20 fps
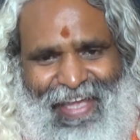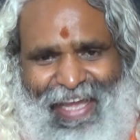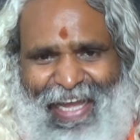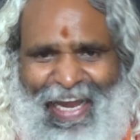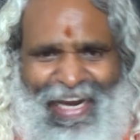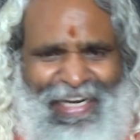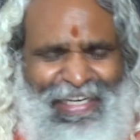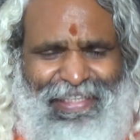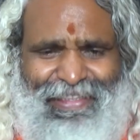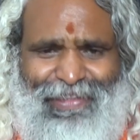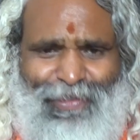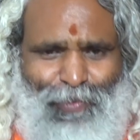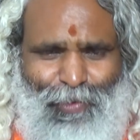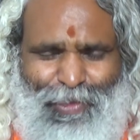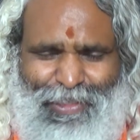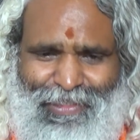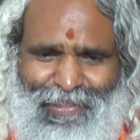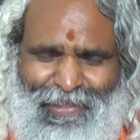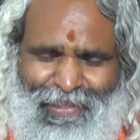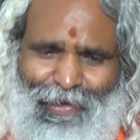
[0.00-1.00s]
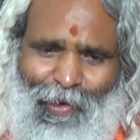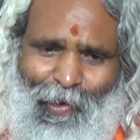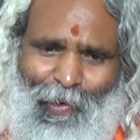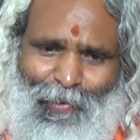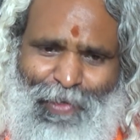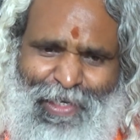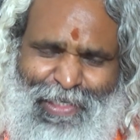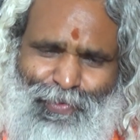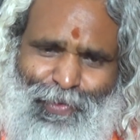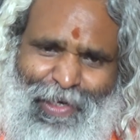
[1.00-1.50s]
And in the ocean,
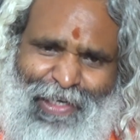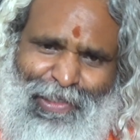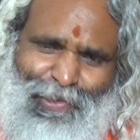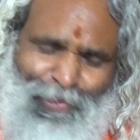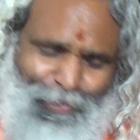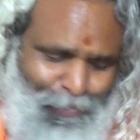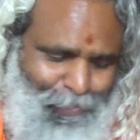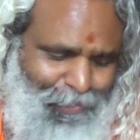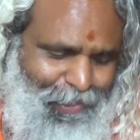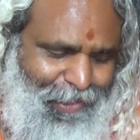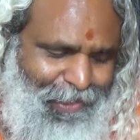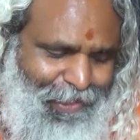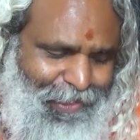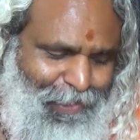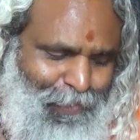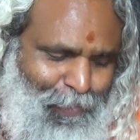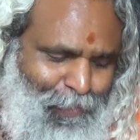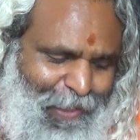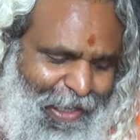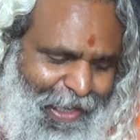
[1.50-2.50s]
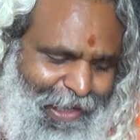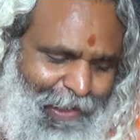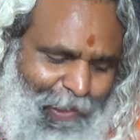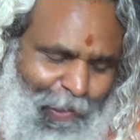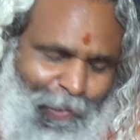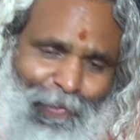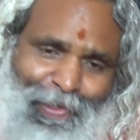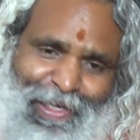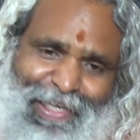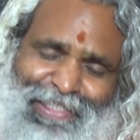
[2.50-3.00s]
always what you do? You are
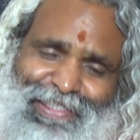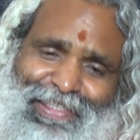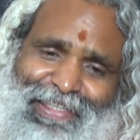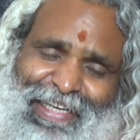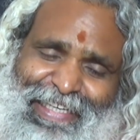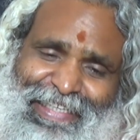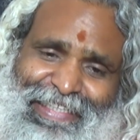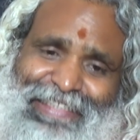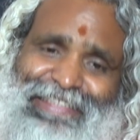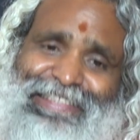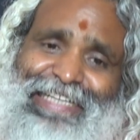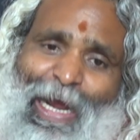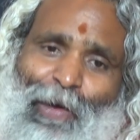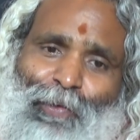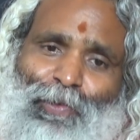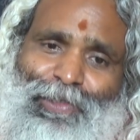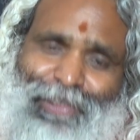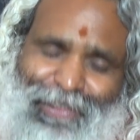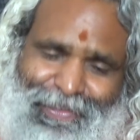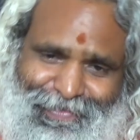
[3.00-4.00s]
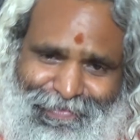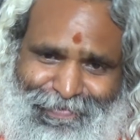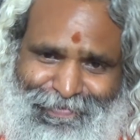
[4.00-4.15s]
always getting drowned.